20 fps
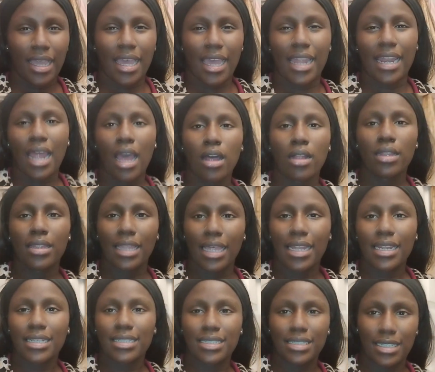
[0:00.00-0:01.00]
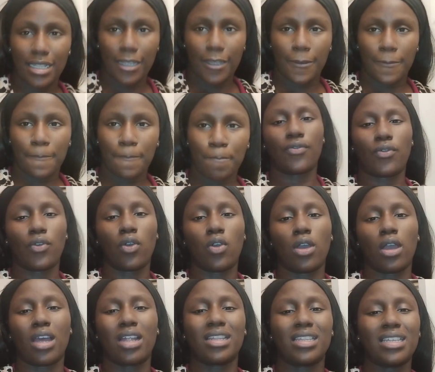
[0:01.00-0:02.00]
And I'll let it sit
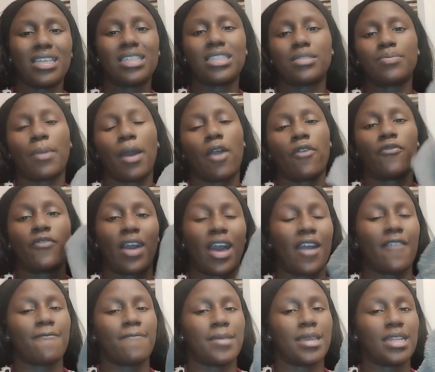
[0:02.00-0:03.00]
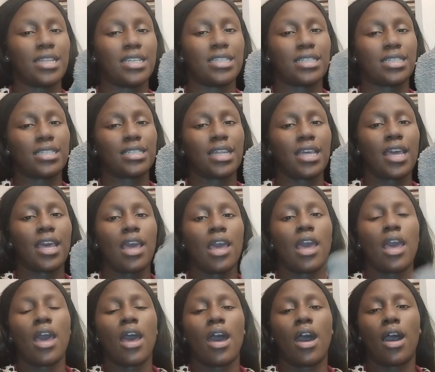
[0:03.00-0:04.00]
for at least about 5 minutes.
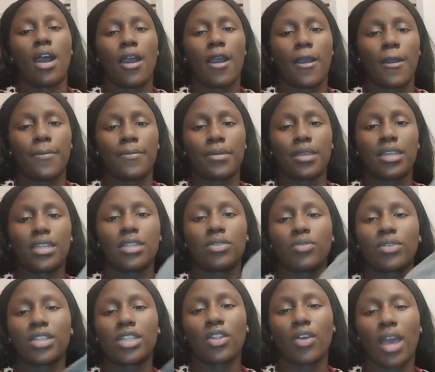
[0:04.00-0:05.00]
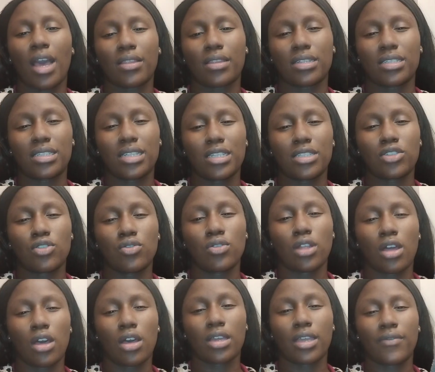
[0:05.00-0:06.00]
It really don't have to sit too
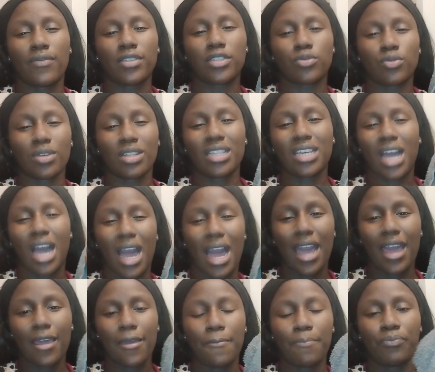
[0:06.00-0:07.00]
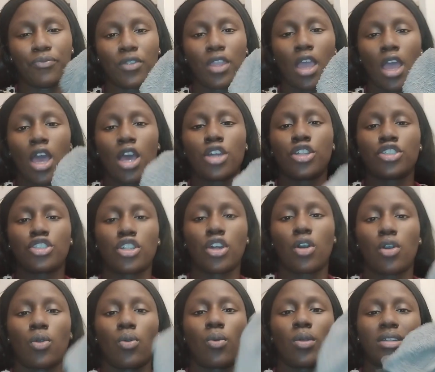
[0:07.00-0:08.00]
long if it's really hot.
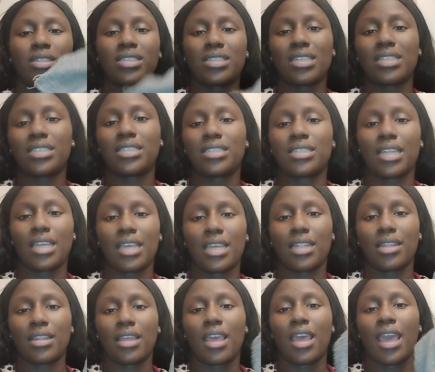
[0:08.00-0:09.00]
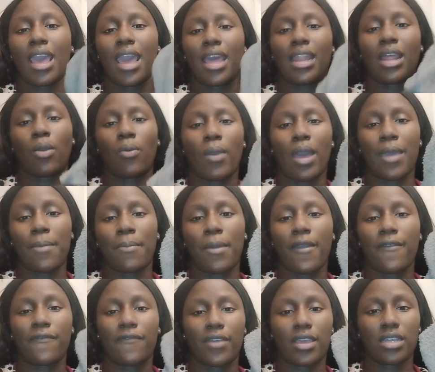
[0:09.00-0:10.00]
So once it's sit and I wipe
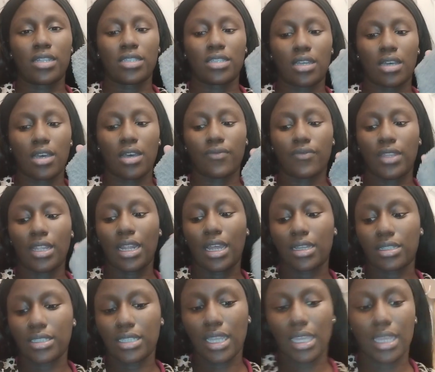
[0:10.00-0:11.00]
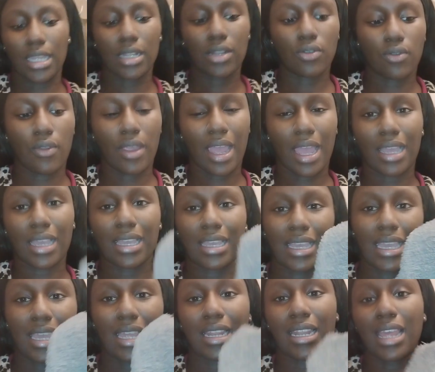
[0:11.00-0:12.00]
my face off, then I'll take the rag
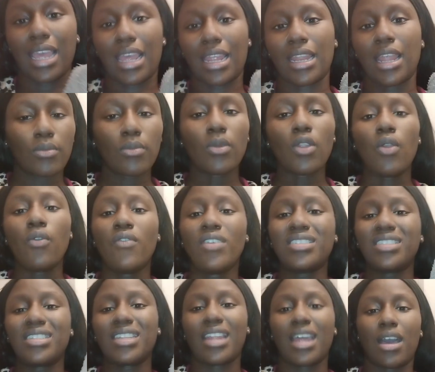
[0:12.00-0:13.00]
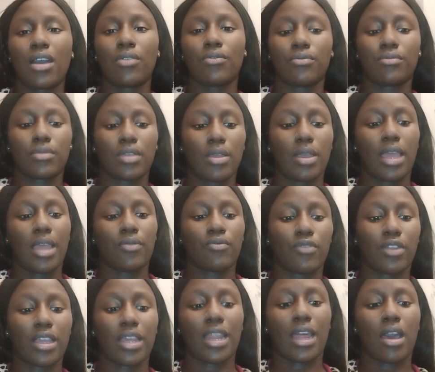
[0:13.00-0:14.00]
again and rinse it out and
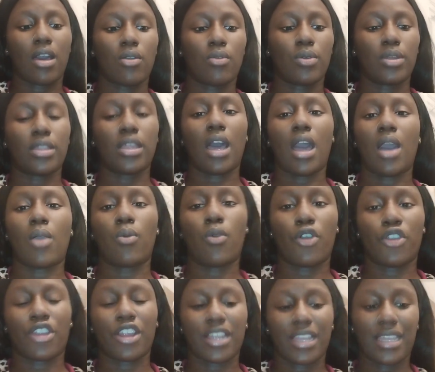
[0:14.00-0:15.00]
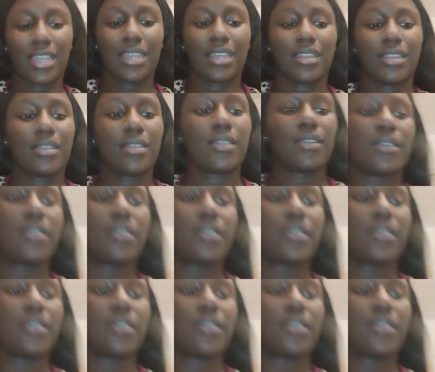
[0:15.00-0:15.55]
wring it out with the hot water again.